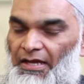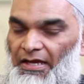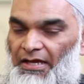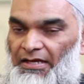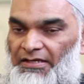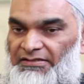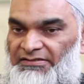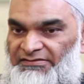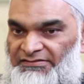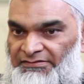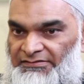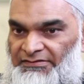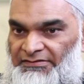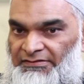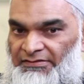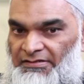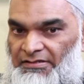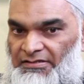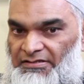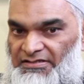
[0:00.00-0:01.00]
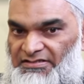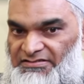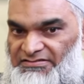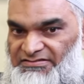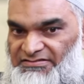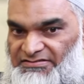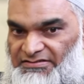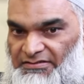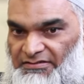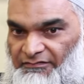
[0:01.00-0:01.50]
And uh,
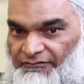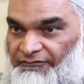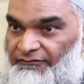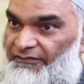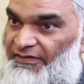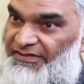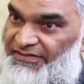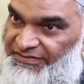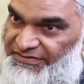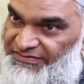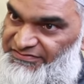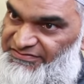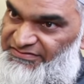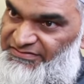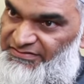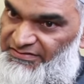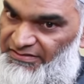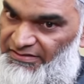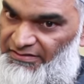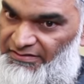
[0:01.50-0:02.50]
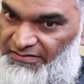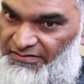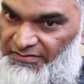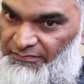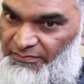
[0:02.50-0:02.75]
this uh, phrase, uh,